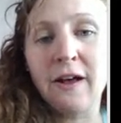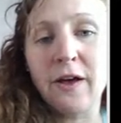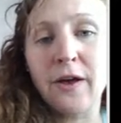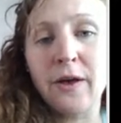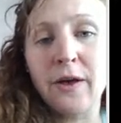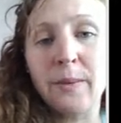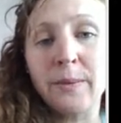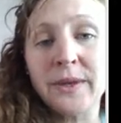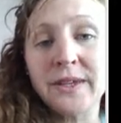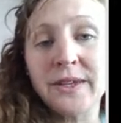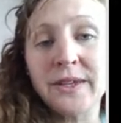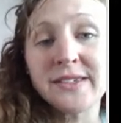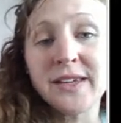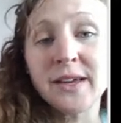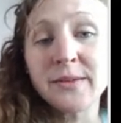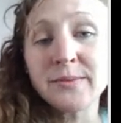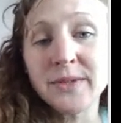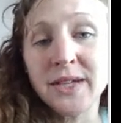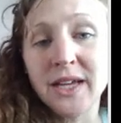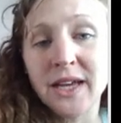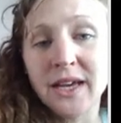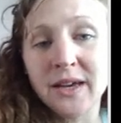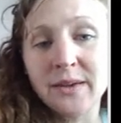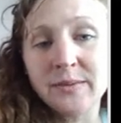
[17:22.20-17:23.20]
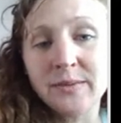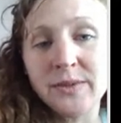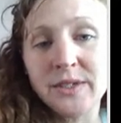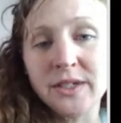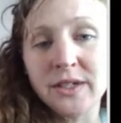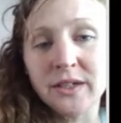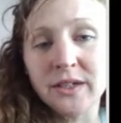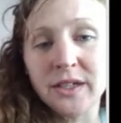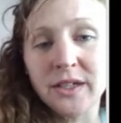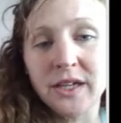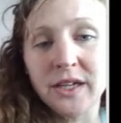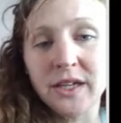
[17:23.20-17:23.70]
Sometimes you'll
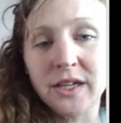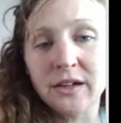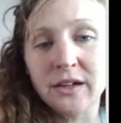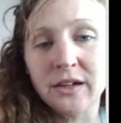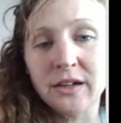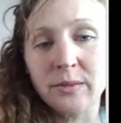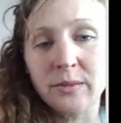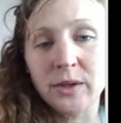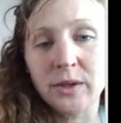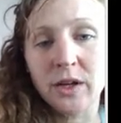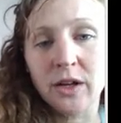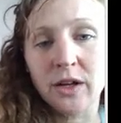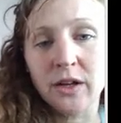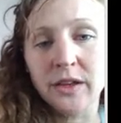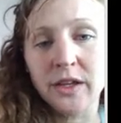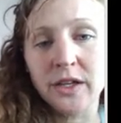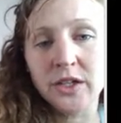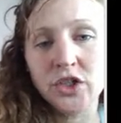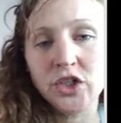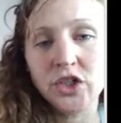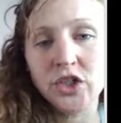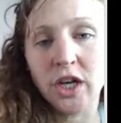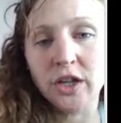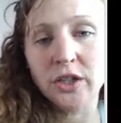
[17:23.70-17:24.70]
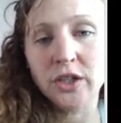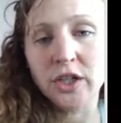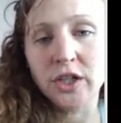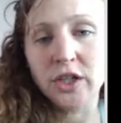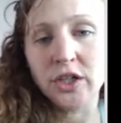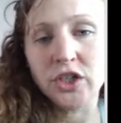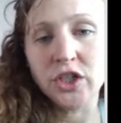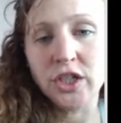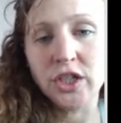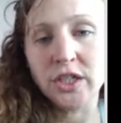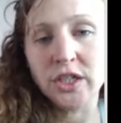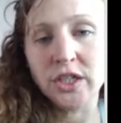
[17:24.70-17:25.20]
hear them called the
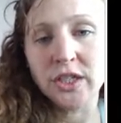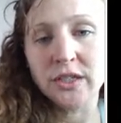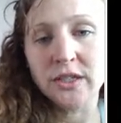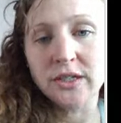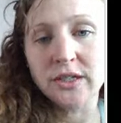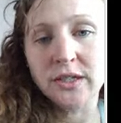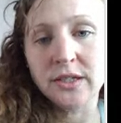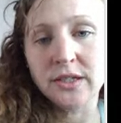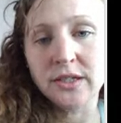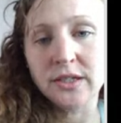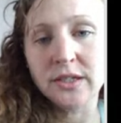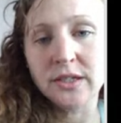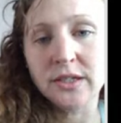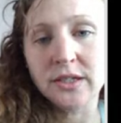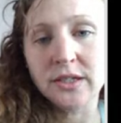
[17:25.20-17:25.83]
chalcogens.